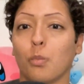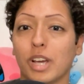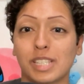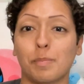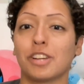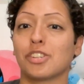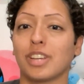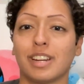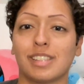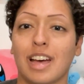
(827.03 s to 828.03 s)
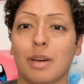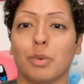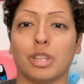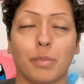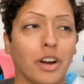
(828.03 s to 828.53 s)
Especially at a time
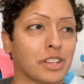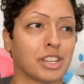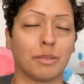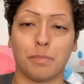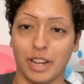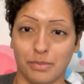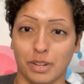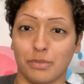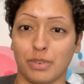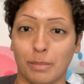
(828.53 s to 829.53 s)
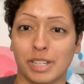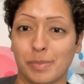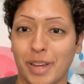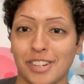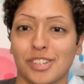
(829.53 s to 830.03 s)
when the parks could benefit from
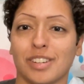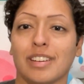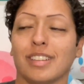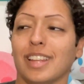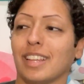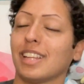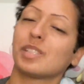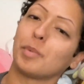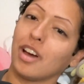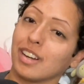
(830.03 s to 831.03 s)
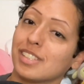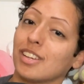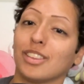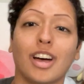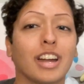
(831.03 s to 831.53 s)
expansion. Like, let's be honest, a
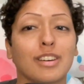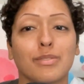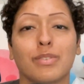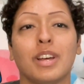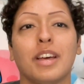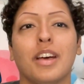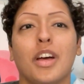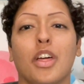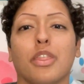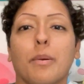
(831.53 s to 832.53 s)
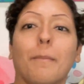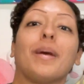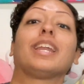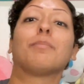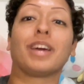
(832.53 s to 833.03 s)
lot of the
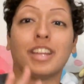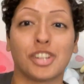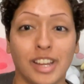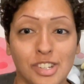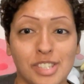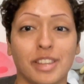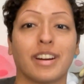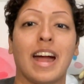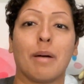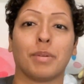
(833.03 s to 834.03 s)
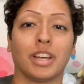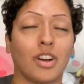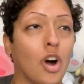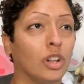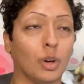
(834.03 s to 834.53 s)
many, many changes that are happening
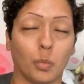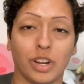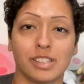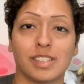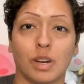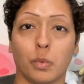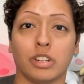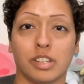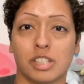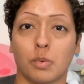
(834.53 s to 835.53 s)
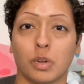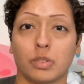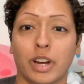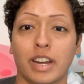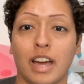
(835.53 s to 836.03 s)
all at once at Walt Disney World
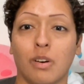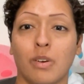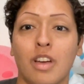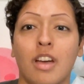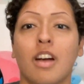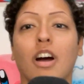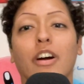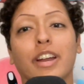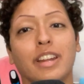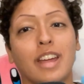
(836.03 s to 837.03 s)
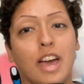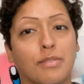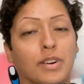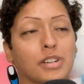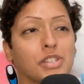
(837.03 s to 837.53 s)
right now are in an
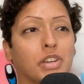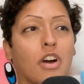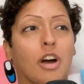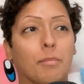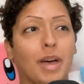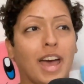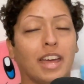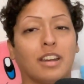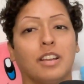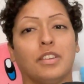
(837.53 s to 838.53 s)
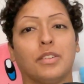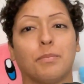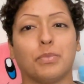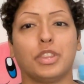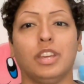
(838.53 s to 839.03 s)
effort to combat
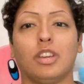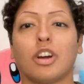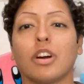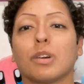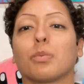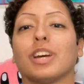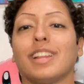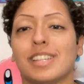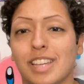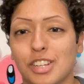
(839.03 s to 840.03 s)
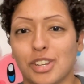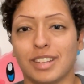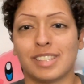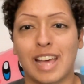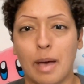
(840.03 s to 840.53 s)
the current realization
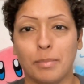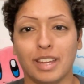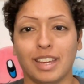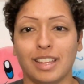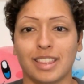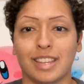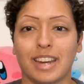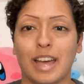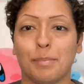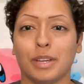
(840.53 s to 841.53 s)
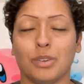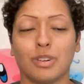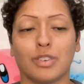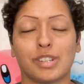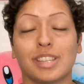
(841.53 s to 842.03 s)
that's happening that Epic
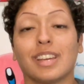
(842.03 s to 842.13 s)
Universe